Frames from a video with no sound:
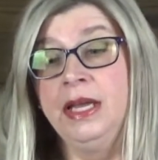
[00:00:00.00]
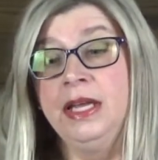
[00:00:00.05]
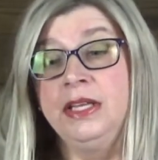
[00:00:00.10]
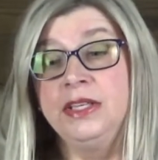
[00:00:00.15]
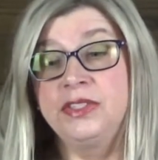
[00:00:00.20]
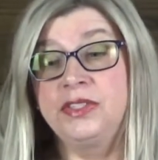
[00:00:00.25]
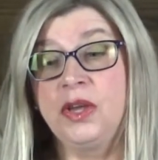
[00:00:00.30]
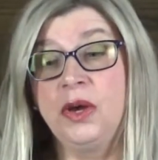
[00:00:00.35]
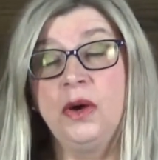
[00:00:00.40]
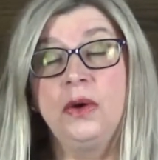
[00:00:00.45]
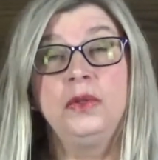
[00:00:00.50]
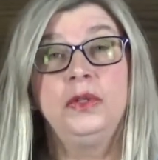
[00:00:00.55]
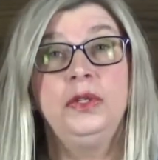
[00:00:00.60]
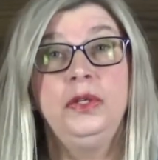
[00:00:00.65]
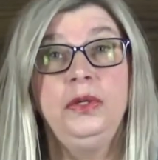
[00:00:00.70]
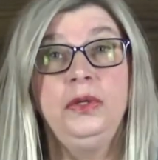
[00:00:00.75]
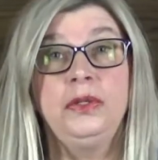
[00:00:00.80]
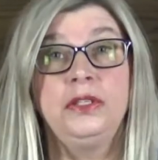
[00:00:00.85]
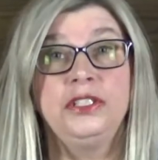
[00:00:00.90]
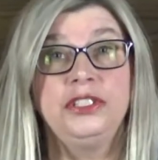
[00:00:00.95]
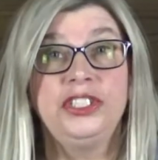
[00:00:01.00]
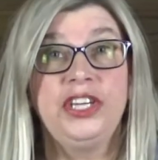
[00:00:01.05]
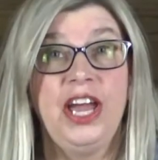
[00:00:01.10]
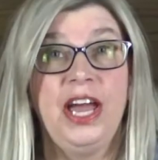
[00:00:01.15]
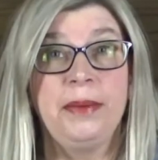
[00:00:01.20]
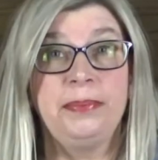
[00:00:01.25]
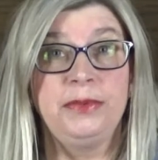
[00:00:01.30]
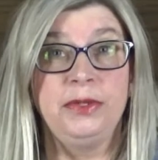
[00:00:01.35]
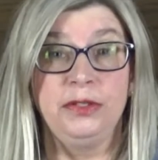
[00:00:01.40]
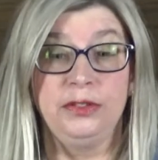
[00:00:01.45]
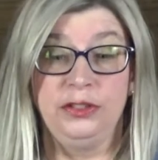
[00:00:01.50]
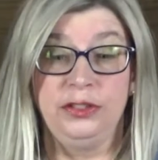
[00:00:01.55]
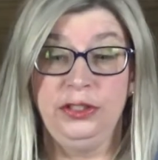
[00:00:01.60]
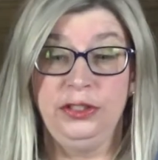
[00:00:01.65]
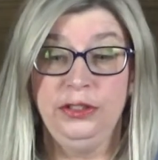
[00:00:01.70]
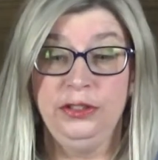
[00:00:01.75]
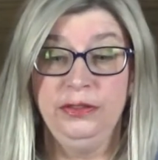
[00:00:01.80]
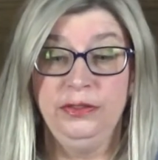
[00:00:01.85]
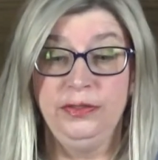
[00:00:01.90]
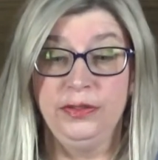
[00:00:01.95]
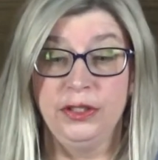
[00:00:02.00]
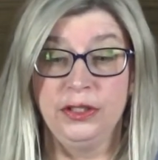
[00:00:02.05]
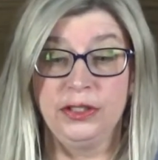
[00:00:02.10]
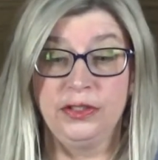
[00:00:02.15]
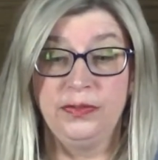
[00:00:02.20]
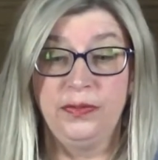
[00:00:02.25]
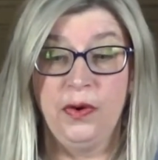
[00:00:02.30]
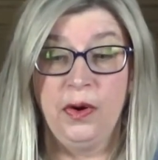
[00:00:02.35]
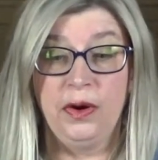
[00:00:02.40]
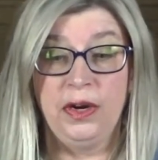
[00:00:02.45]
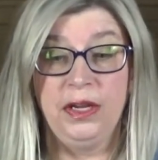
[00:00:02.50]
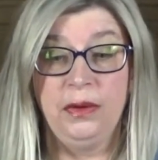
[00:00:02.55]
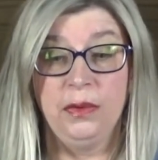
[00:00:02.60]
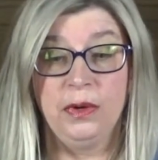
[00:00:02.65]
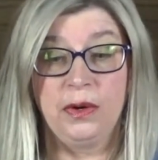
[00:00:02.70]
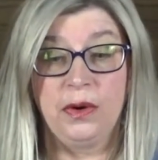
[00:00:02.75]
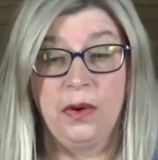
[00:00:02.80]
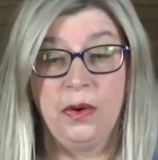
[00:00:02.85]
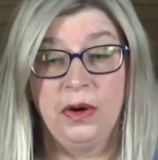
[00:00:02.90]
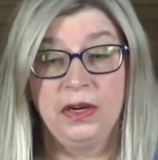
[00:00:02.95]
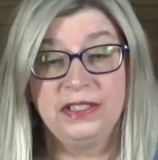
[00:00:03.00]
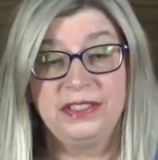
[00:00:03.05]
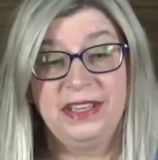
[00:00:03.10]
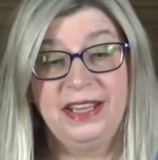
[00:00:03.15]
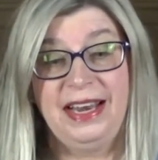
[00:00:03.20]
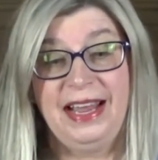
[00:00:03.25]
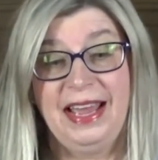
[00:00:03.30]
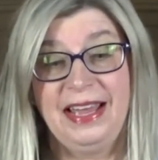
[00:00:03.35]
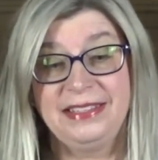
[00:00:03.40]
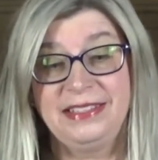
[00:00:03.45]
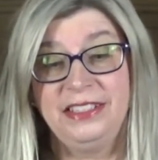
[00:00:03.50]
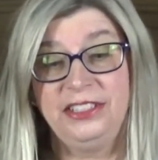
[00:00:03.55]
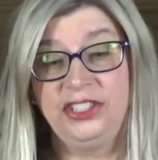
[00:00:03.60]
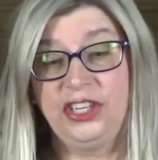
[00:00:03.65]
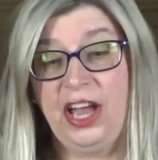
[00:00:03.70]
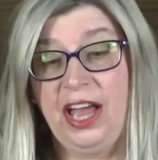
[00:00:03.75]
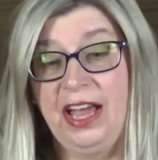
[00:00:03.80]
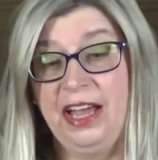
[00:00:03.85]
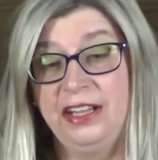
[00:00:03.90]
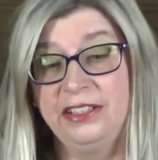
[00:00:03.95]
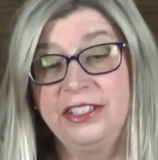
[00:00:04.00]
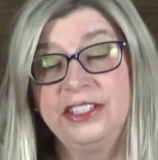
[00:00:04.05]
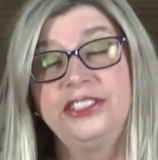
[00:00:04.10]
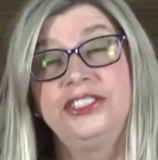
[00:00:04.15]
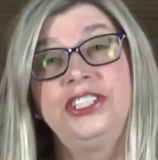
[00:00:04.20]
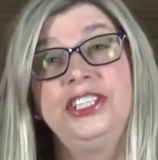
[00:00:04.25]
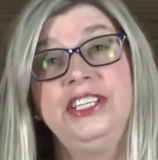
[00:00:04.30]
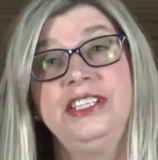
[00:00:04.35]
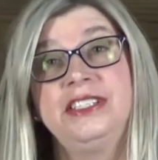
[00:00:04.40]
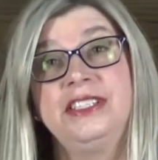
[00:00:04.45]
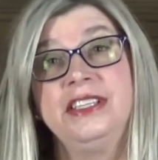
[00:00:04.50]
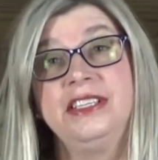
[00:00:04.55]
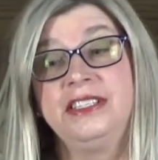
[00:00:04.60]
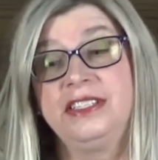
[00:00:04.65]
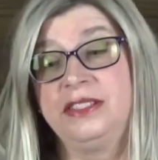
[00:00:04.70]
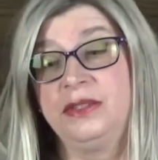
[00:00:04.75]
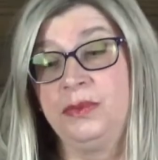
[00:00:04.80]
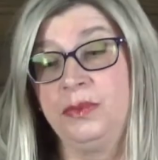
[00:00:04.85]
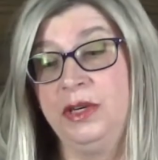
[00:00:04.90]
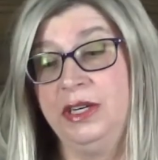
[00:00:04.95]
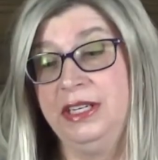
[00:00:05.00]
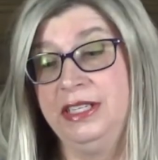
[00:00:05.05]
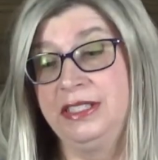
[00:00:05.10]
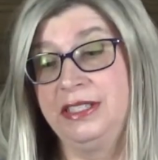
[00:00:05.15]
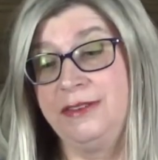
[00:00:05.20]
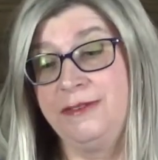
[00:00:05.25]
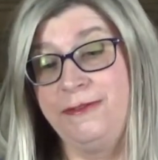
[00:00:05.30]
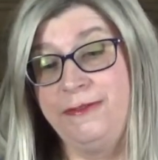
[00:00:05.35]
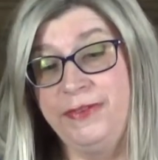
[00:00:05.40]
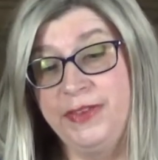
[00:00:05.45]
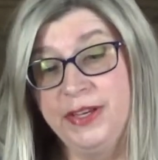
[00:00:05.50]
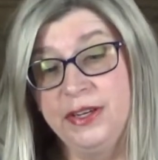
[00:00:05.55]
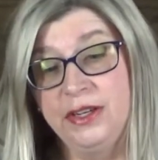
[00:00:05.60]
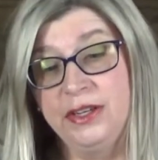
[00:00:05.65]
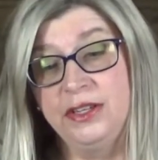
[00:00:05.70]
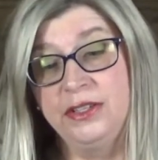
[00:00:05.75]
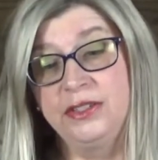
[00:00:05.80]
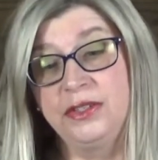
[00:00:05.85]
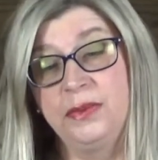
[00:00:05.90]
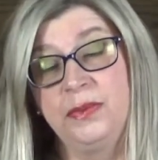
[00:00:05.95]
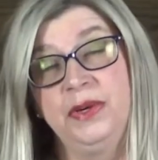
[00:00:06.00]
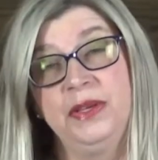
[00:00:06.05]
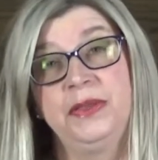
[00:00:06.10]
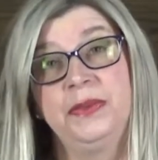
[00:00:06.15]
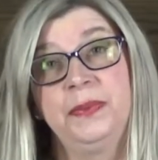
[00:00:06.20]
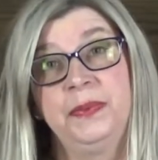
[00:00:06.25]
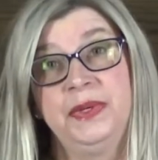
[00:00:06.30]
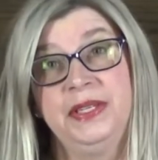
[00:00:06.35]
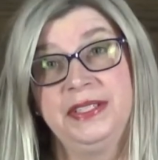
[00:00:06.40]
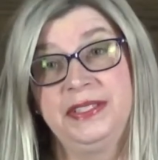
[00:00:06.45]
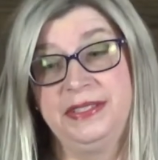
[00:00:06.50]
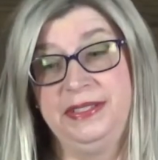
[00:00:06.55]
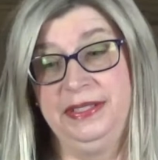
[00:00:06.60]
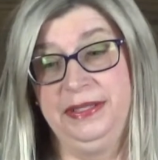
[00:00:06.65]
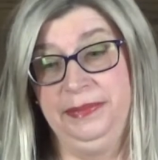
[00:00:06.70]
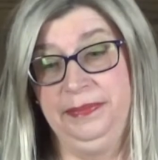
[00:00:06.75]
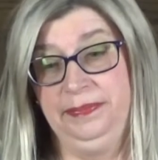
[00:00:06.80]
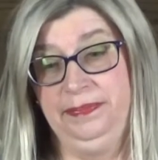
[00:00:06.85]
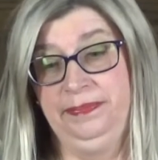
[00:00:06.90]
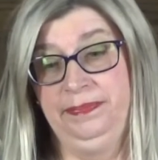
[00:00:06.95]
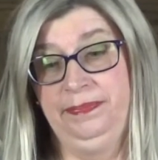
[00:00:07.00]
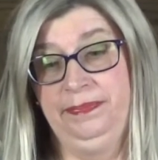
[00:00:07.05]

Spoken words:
So Luke chapter 2 verse 40 records that as a child, Jesus was filled with wisdom.